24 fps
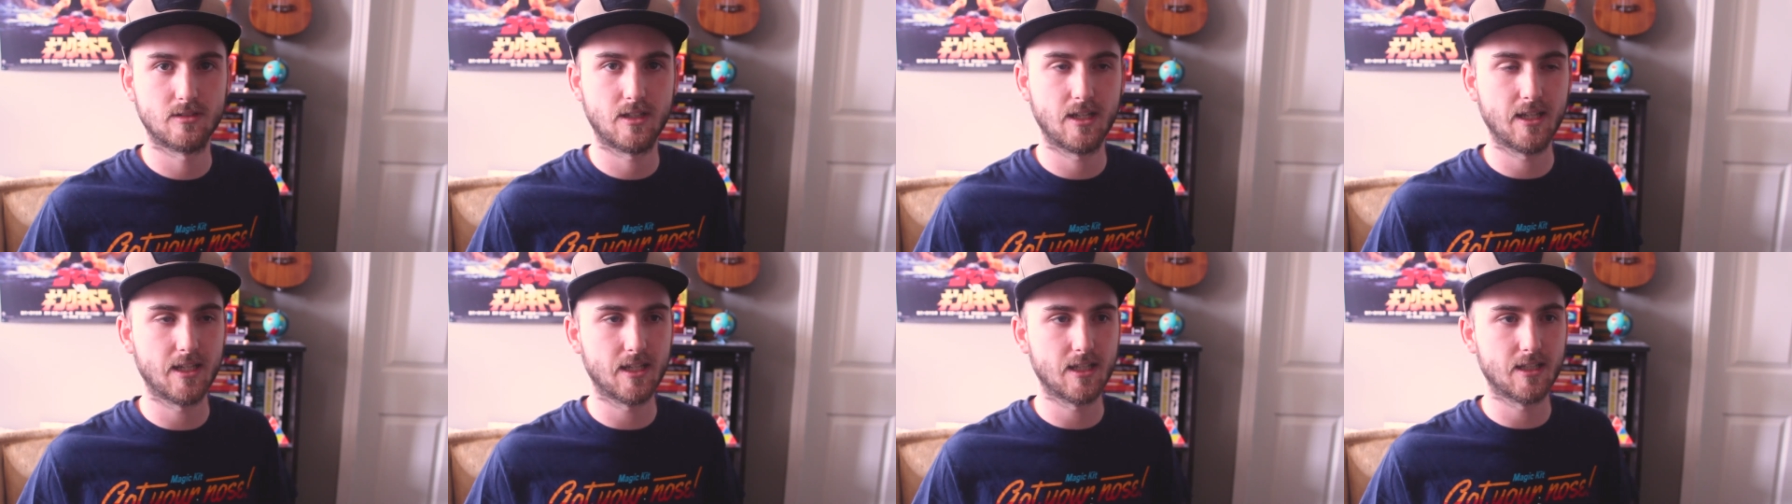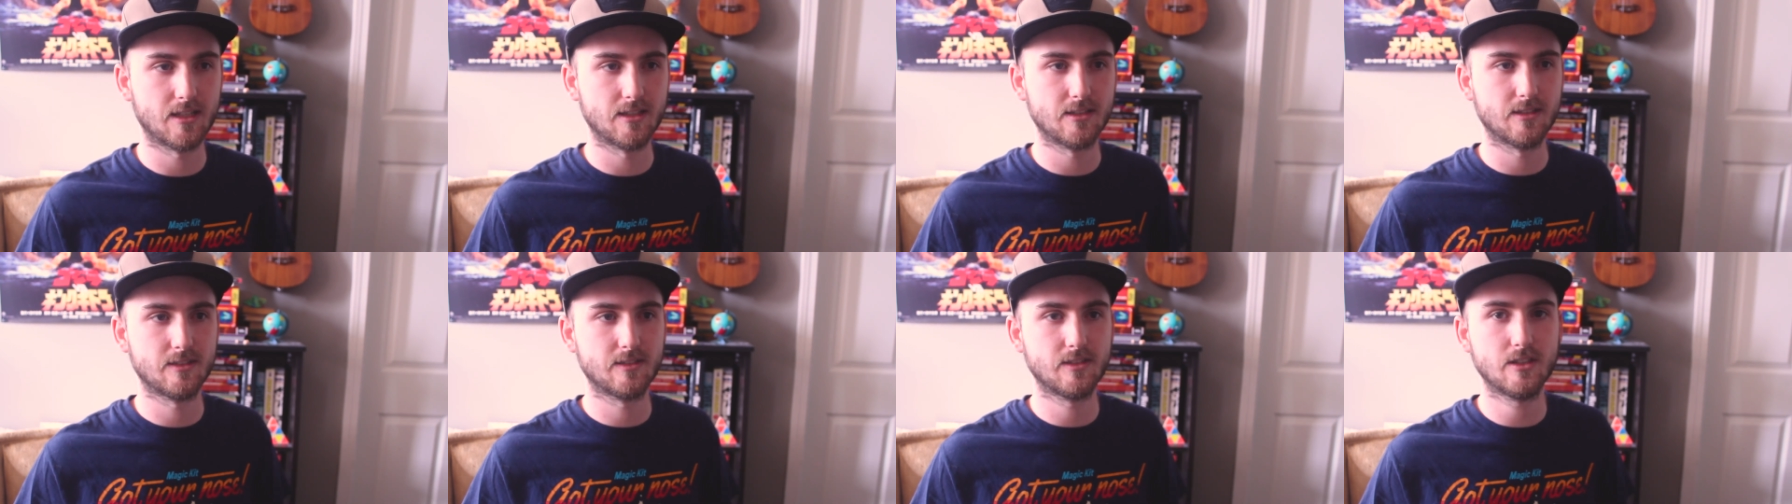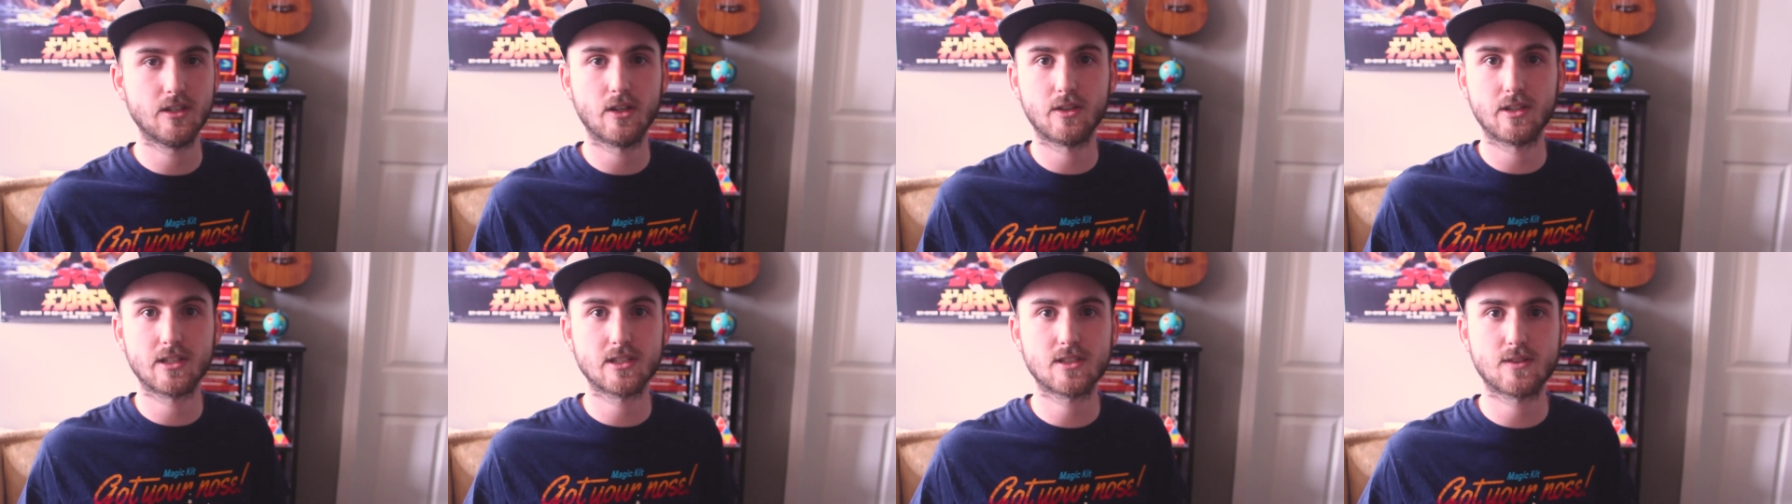And,
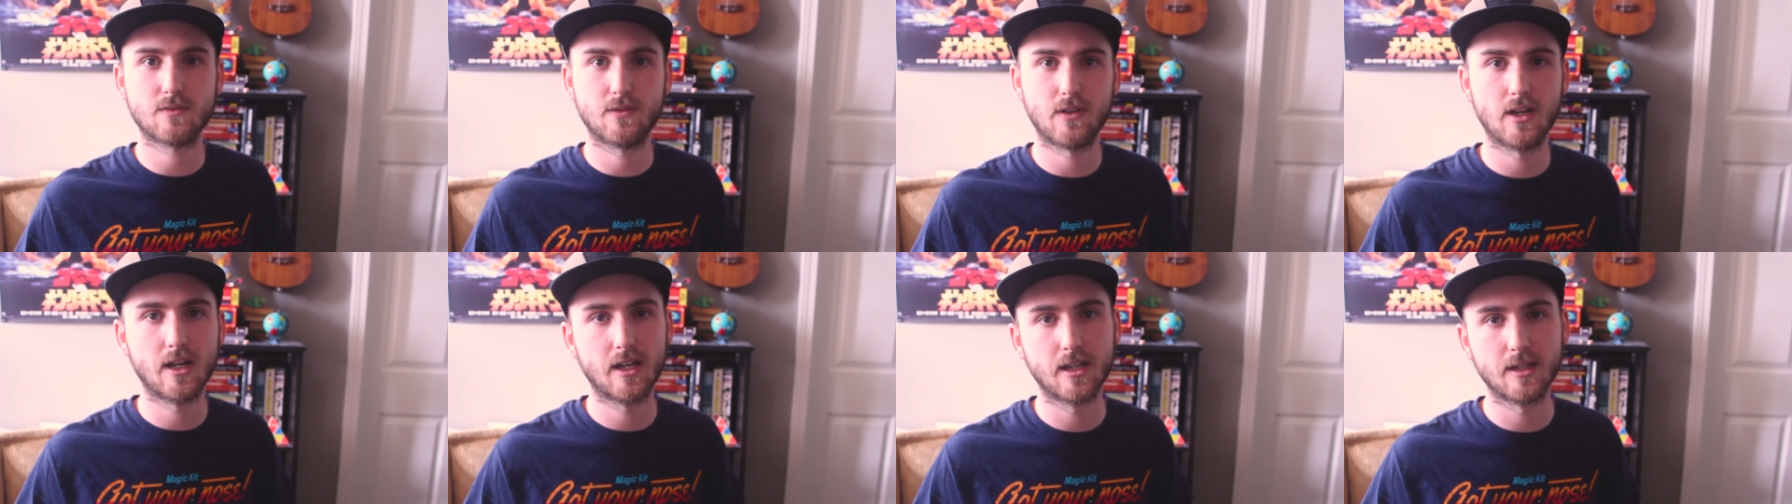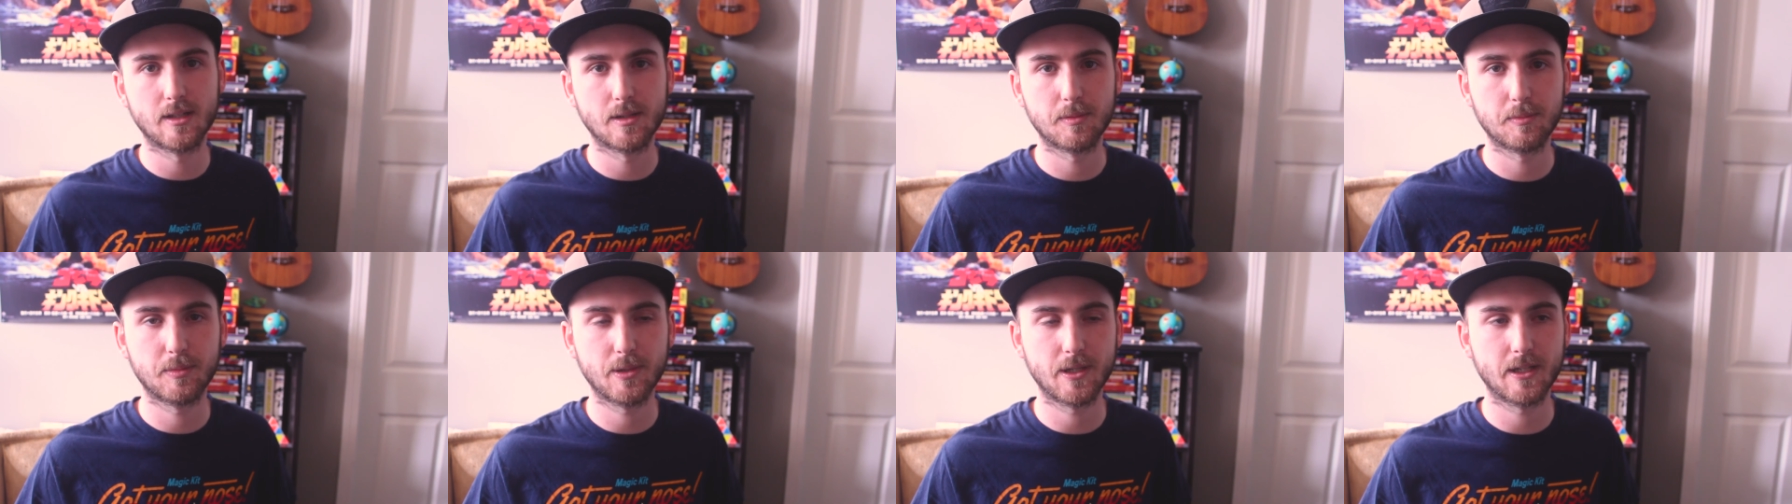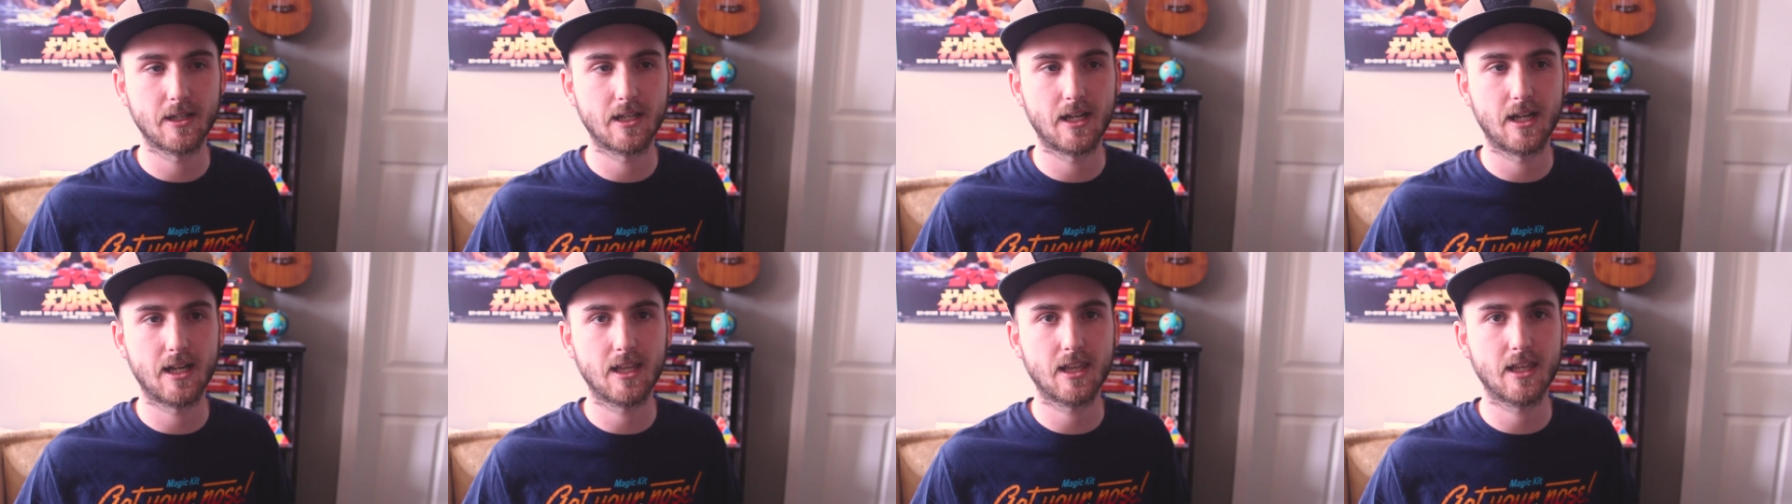you know, that's fine,
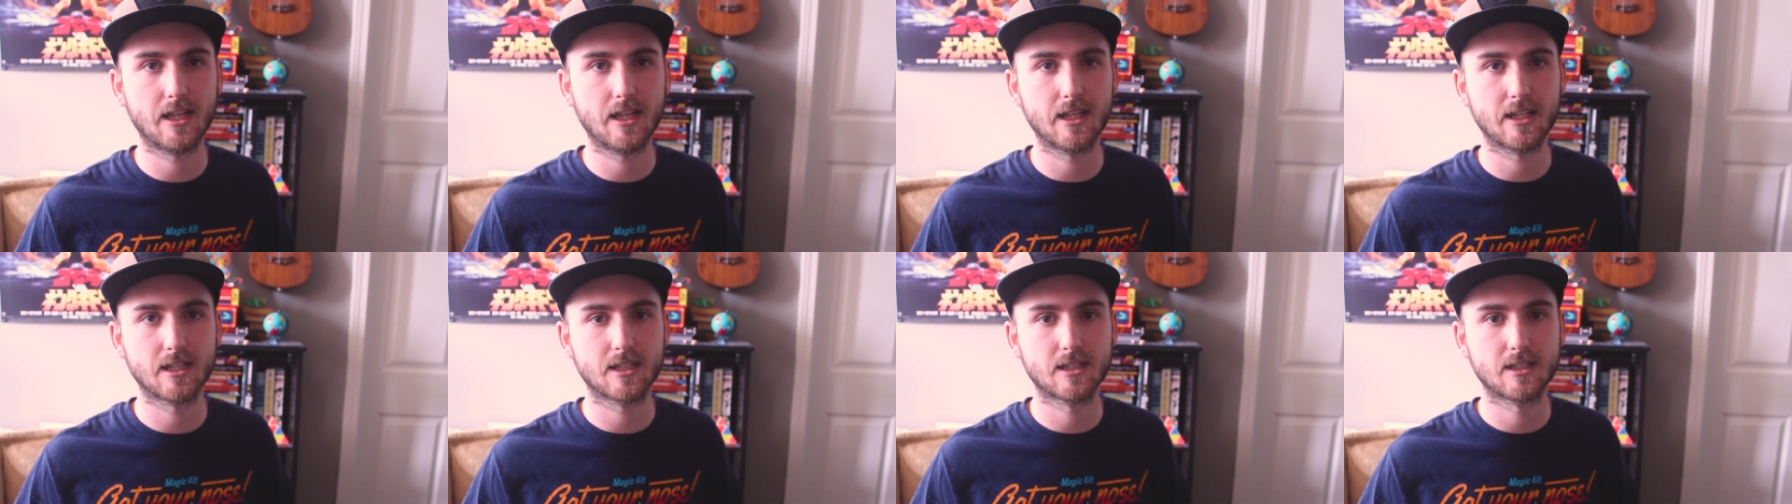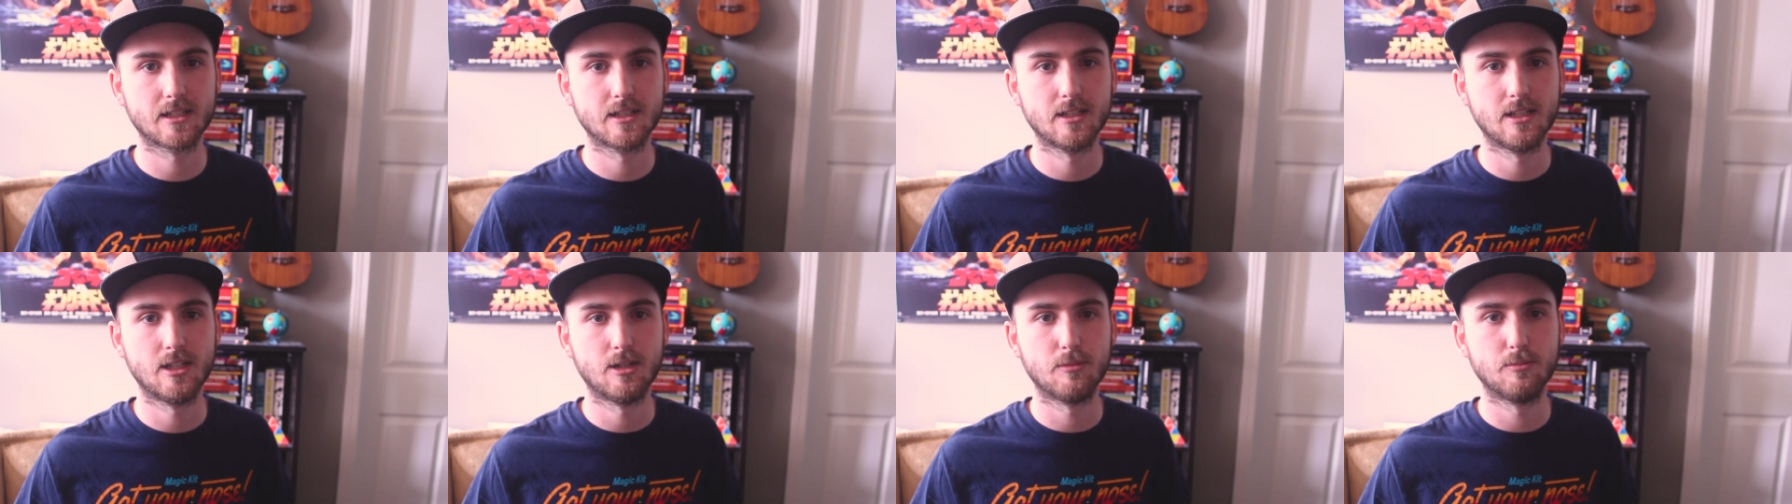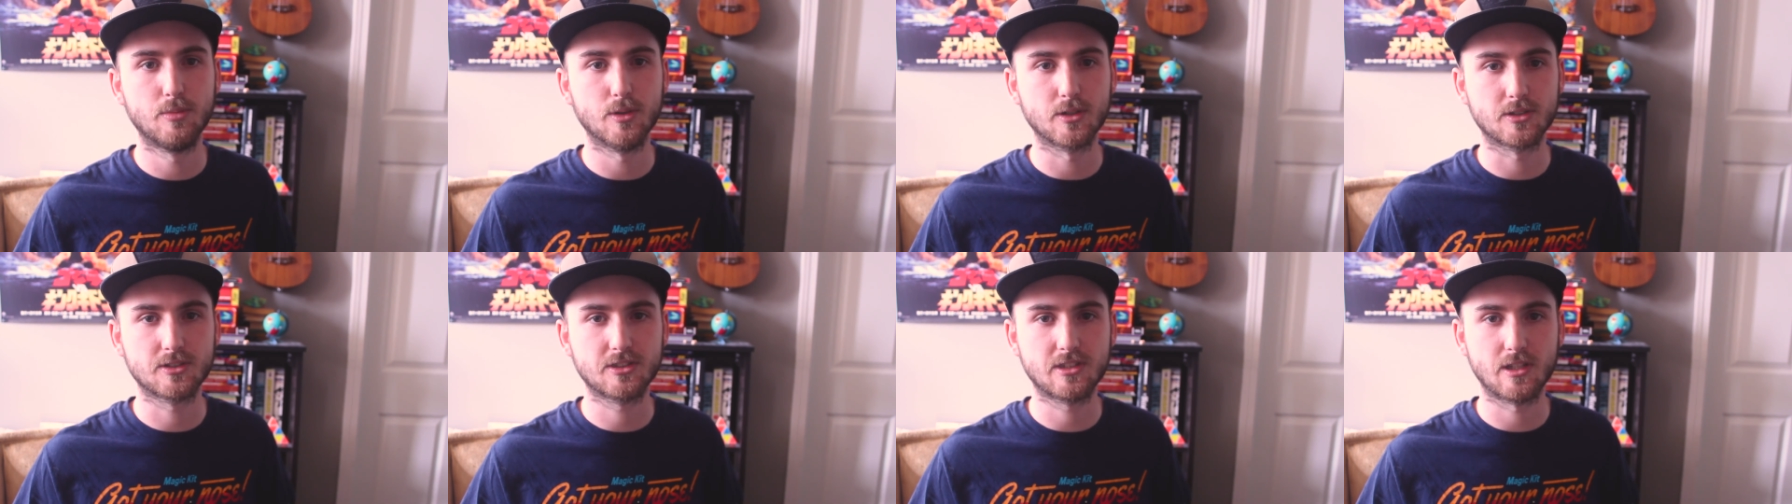but I like
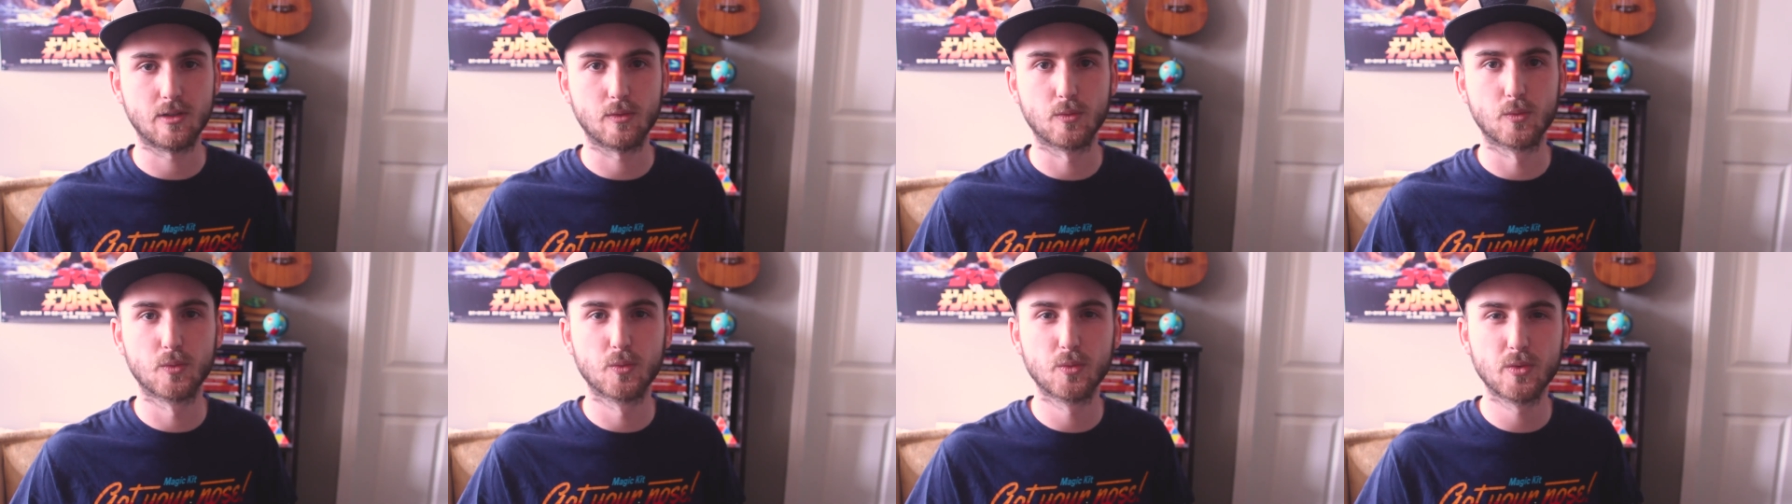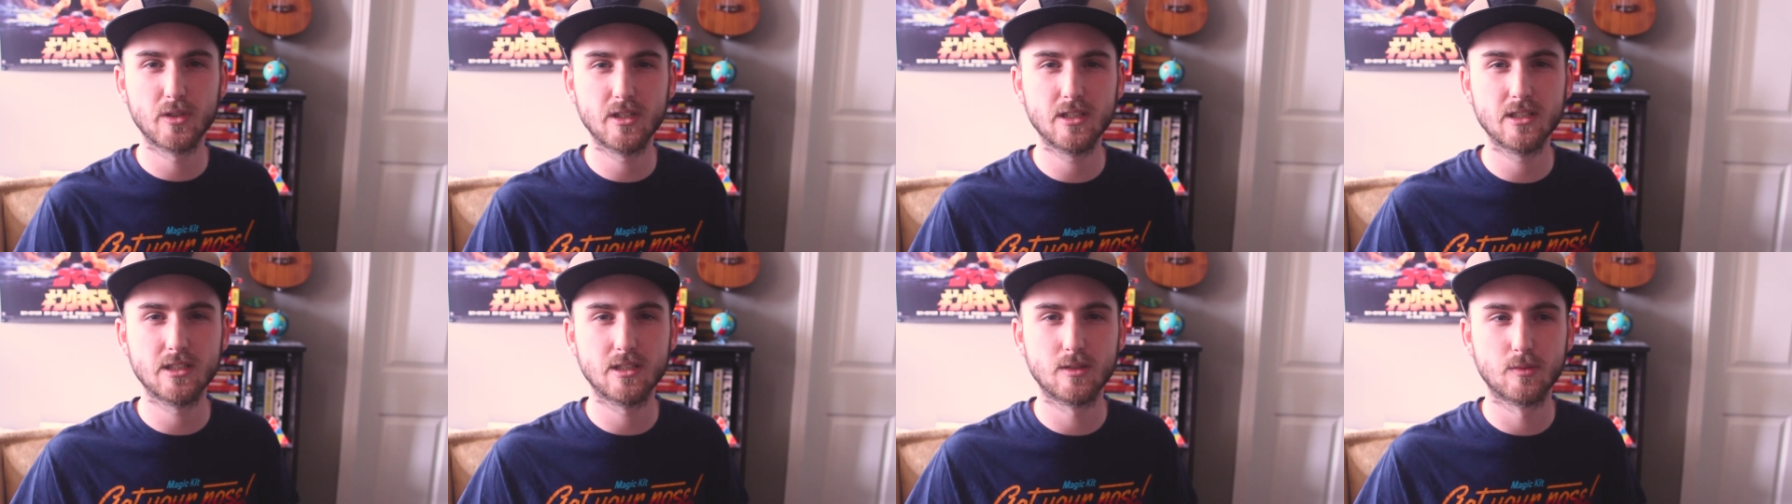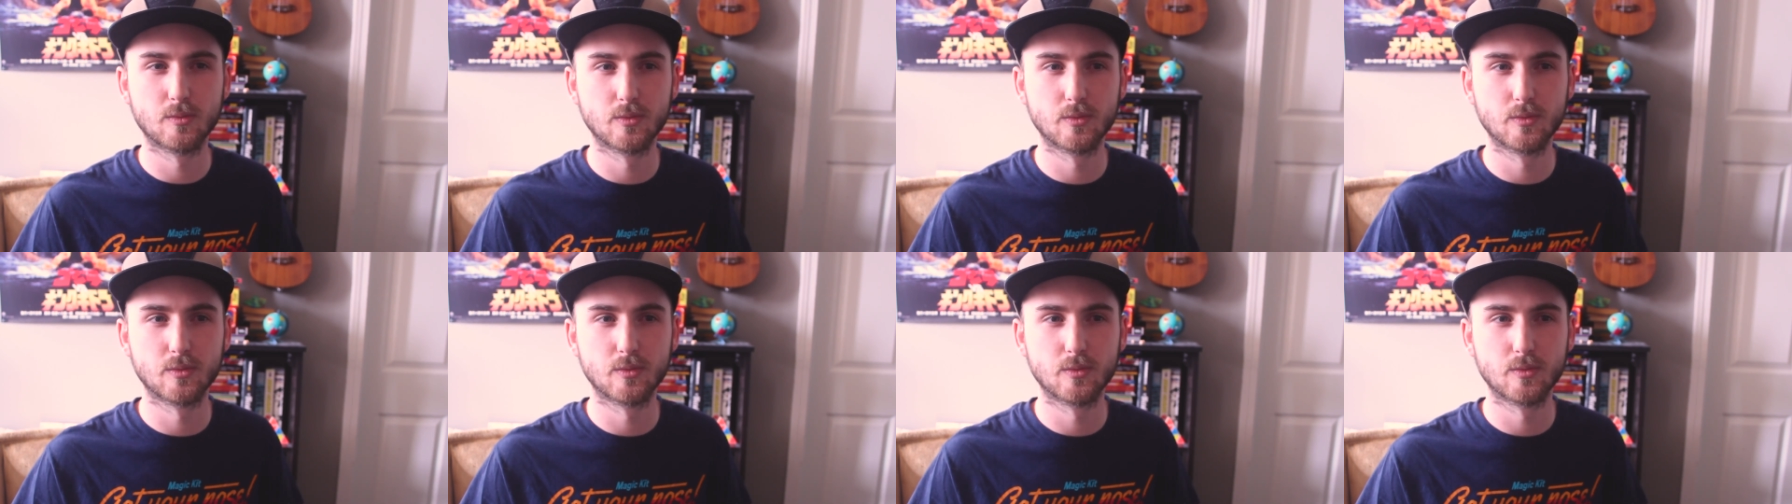books that really,